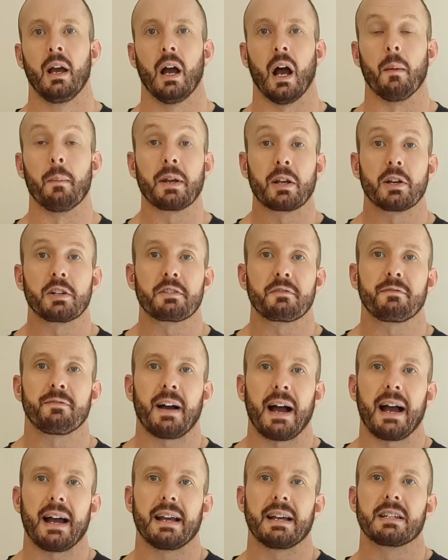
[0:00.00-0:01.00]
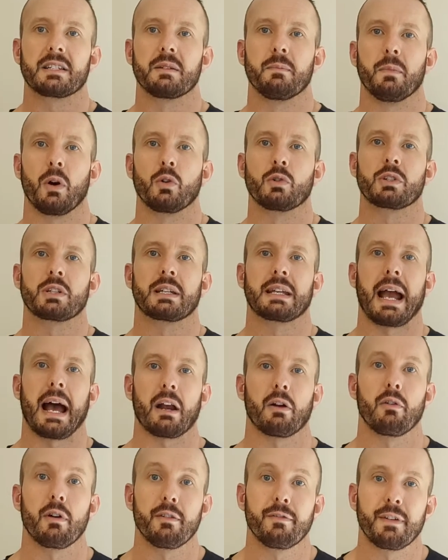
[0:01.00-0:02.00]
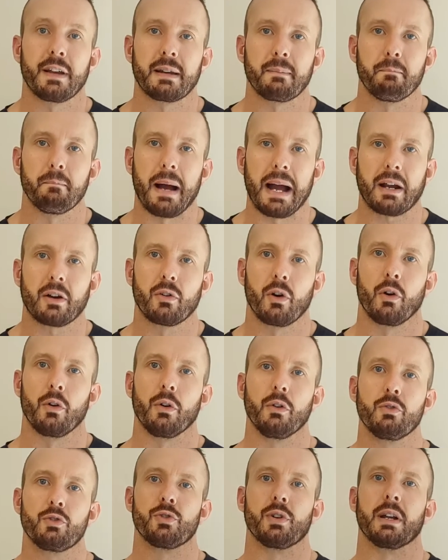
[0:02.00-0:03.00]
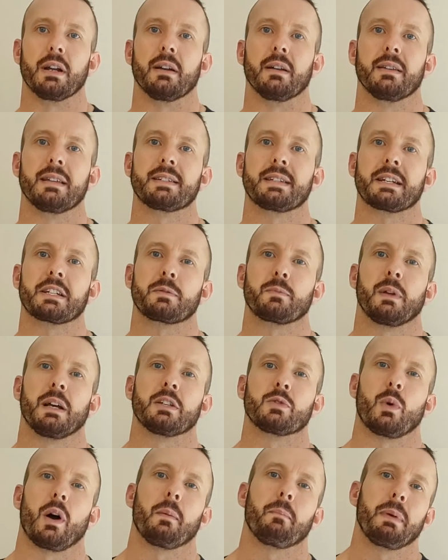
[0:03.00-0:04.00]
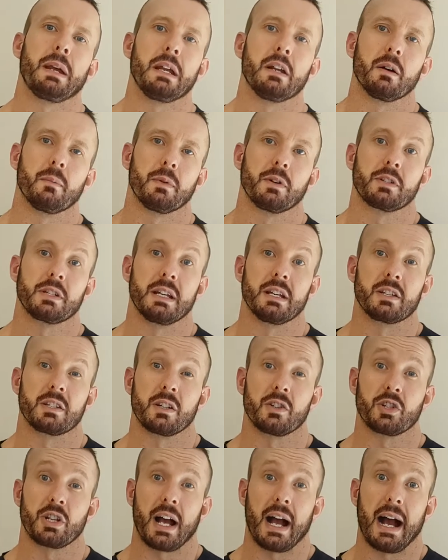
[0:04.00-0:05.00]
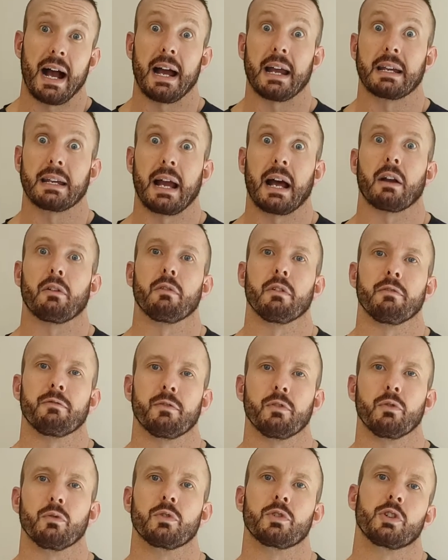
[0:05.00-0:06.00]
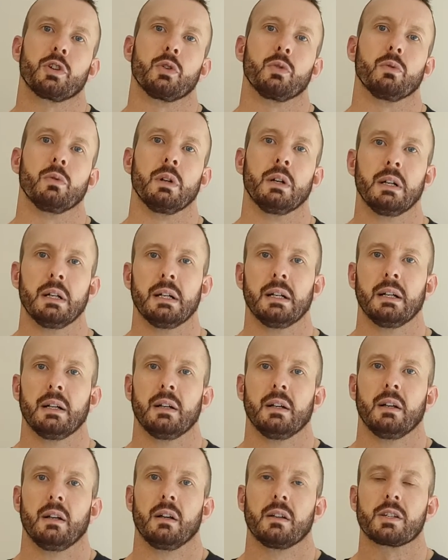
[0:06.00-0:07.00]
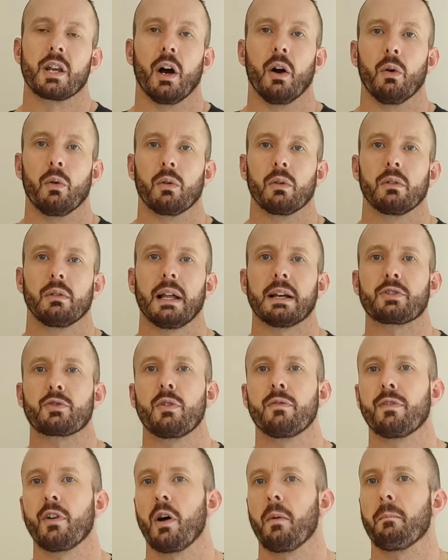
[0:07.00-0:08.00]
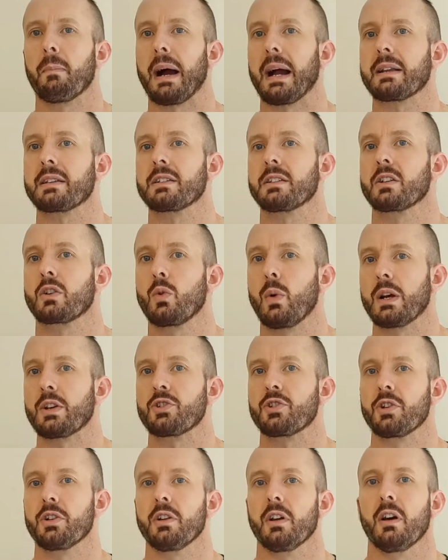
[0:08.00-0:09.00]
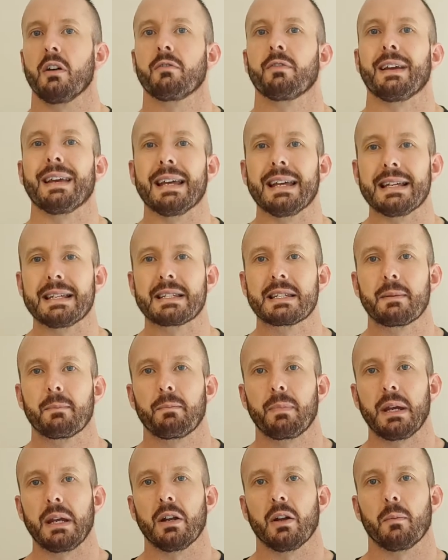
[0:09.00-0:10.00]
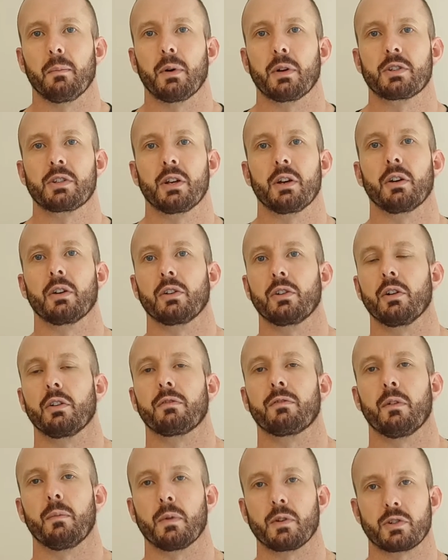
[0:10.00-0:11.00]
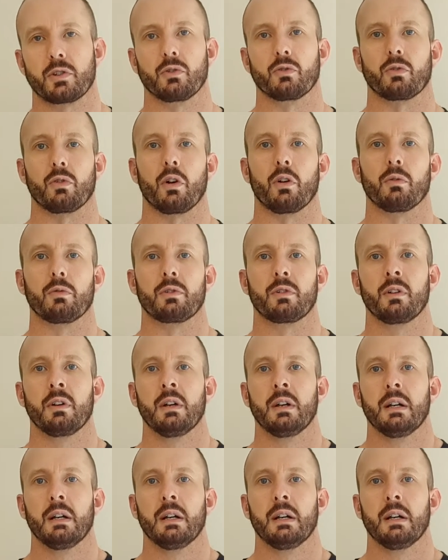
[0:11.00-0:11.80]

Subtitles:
And because fat is the most calorific macronutrient, this explains why peanut butter is such a high calorie food too. So let's revert back to the question of, is peanut butter good for muscle growth?